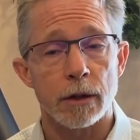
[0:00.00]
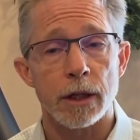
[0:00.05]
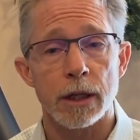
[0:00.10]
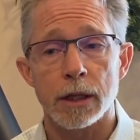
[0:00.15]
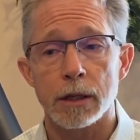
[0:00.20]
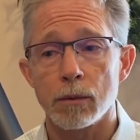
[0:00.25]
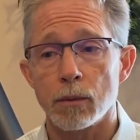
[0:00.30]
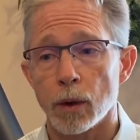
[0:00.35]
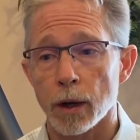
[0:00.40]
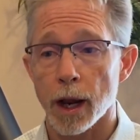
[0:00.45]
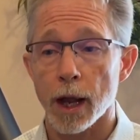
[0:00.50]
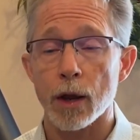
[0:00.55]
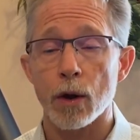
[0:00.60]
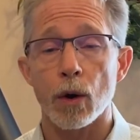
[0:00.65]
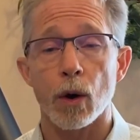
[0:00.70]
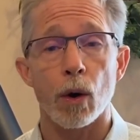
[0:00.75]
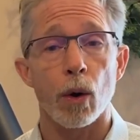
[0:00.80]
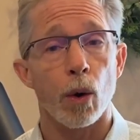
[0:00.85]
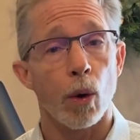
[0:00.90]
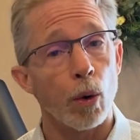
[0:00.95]
the what I
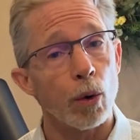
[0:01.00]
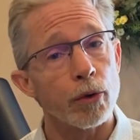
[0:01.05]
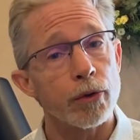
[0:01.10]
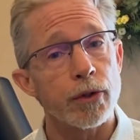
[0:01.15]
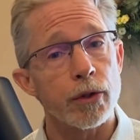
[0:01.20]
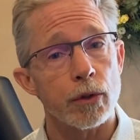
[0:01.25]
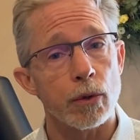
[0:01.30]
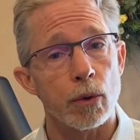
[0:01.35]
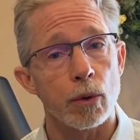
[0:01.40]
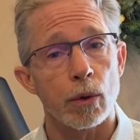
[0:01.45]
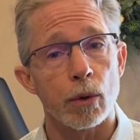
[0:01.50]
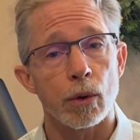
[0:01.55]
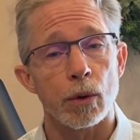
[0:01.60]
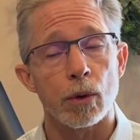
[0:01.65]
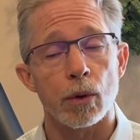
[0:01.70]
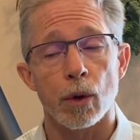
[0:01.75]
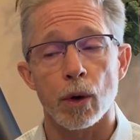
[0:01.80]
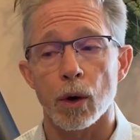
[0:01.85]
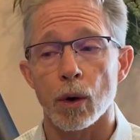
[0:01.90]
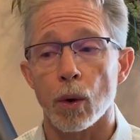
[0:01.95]
call old school
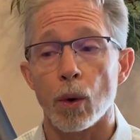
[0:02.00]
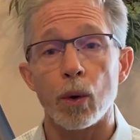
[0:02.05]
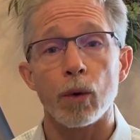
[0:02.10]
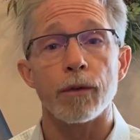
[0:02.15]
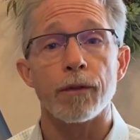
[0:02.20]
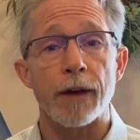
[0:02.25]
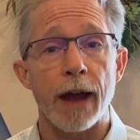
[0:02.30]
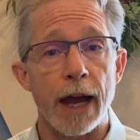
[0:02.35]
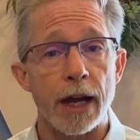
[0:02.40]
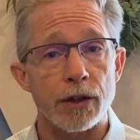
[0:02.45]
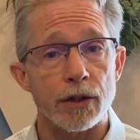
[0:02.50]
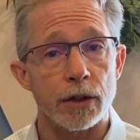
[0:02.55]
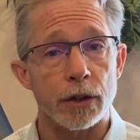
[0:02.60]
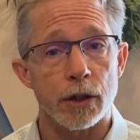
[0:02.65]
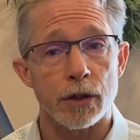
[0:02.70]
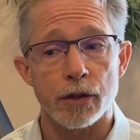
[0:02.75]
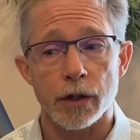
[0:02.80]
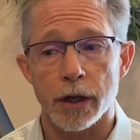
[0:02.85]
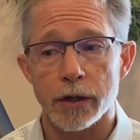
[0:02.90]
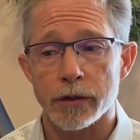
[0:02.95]
or old-fashioned
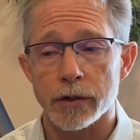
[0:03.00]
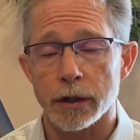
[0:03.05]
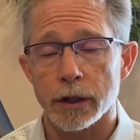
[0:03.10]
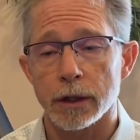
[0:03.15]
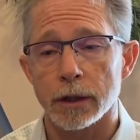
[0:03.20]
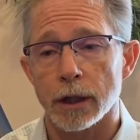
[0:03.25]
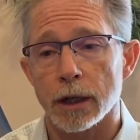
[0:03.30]
adjusting,